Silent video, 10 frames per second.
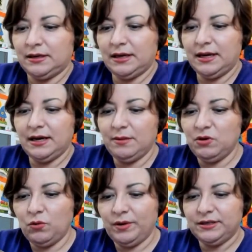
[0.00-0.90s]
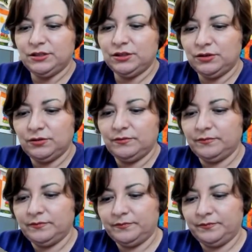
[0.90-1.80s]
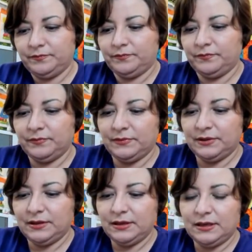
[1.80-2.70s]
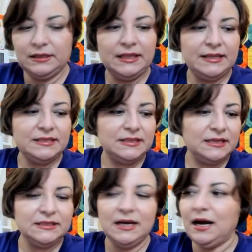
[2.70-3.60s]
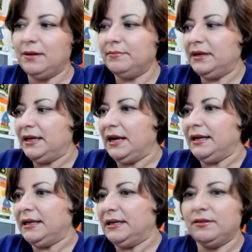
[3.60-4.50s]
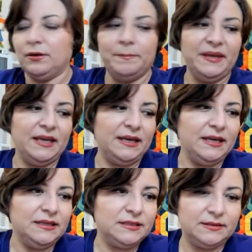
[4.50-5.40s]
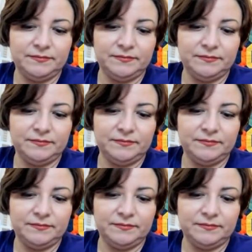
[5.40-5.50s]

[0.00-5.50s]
And I'm going to lay this on top. And I could either pin it,